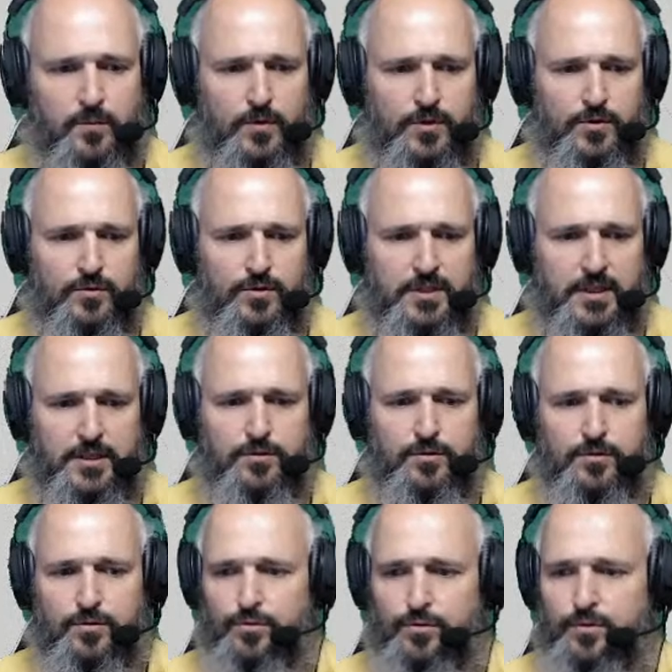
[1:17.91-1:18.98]
need to do
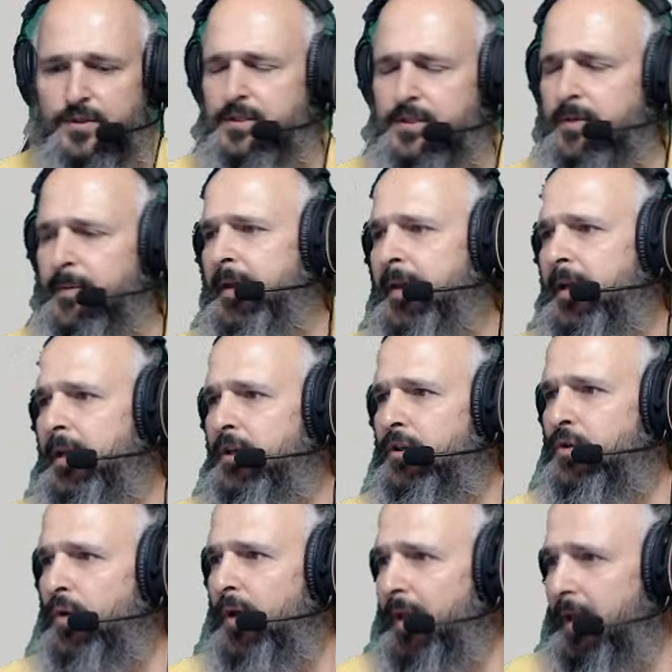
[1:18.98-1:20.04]
is you
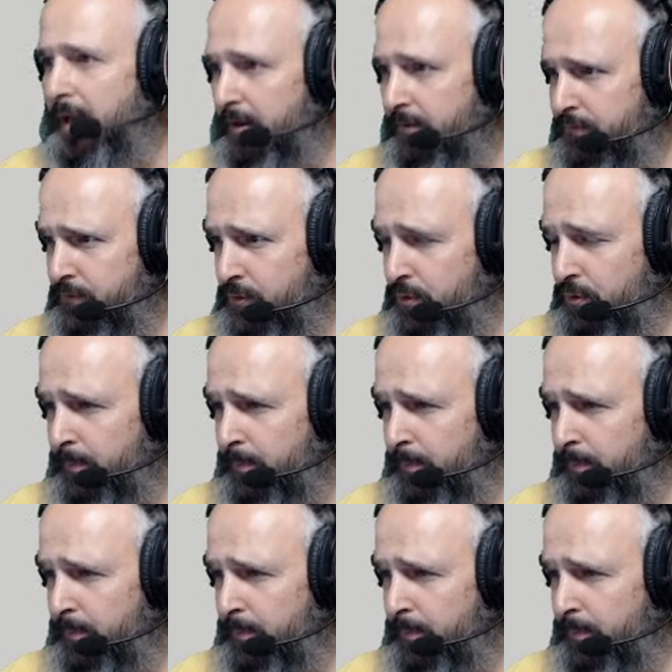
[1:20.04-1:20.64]
have to